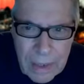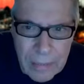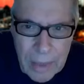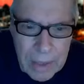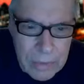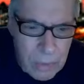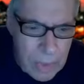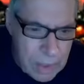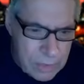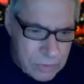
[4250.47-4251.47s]
And by the
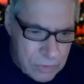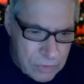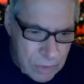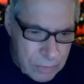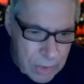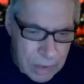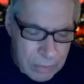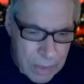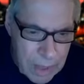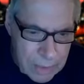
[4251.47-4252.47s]
way, since I'm getting
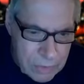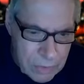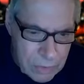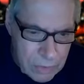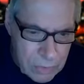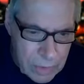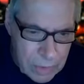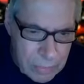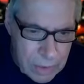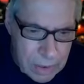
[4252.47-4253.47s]
back to you,
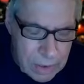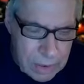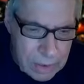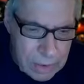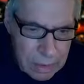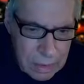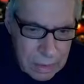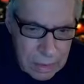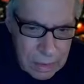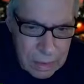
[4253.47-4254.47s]
let me
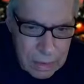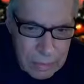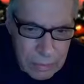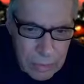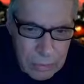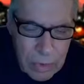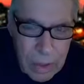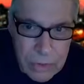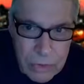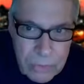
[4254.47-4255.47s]

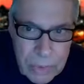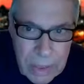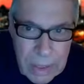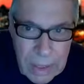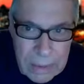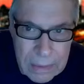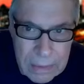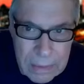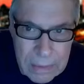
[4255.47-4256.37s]
remind you again